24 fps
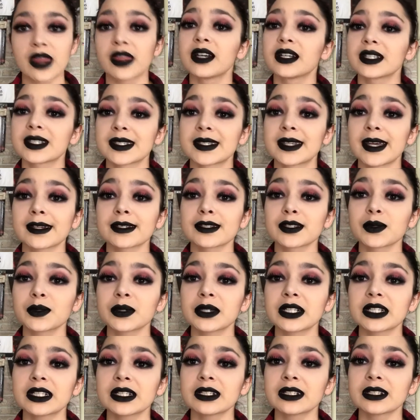This next
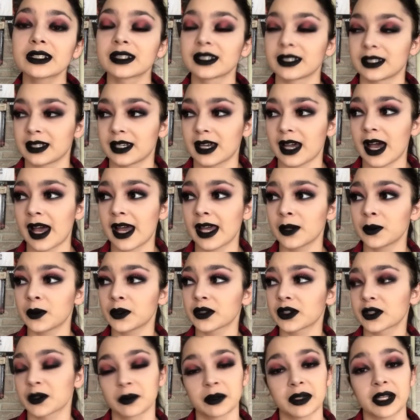one I
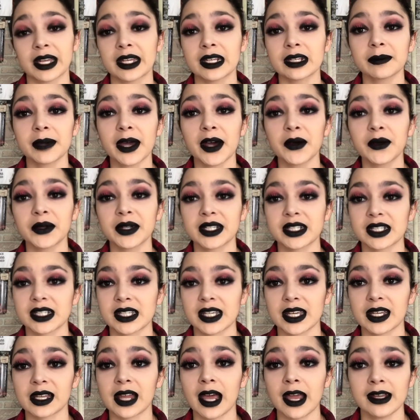will complain about
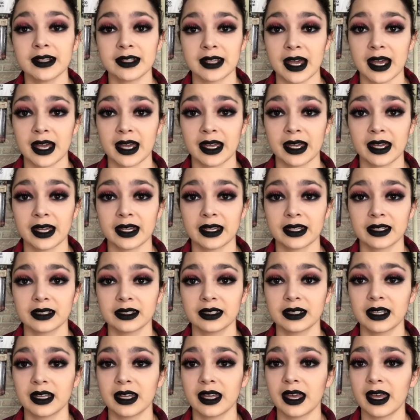until I die.
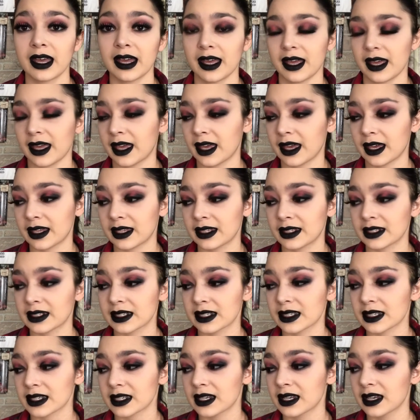
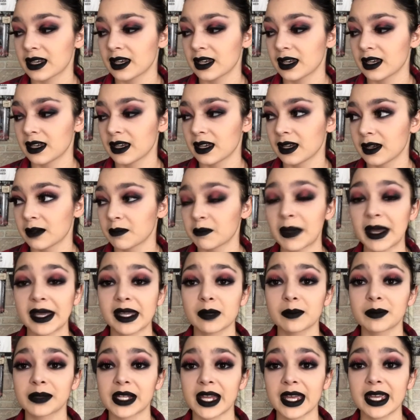And my
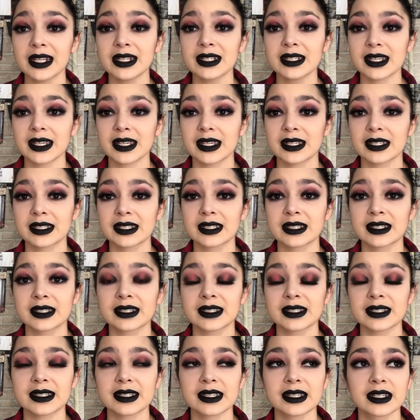complaint
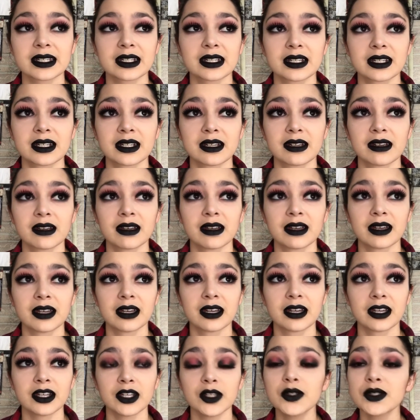is
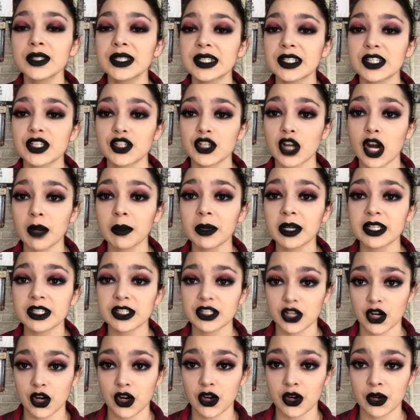using
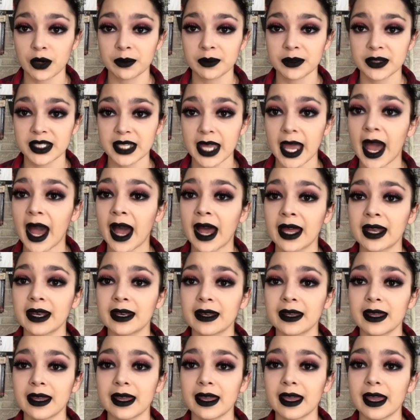Starbucks terms at
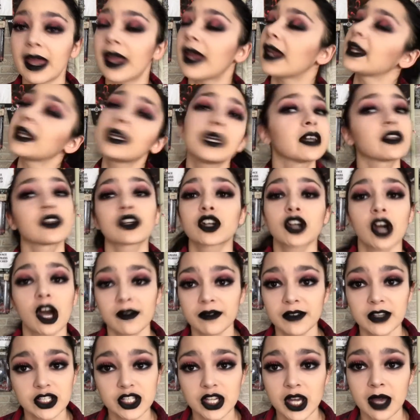any other
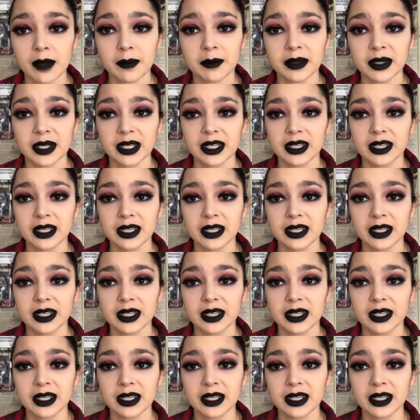coffee shop.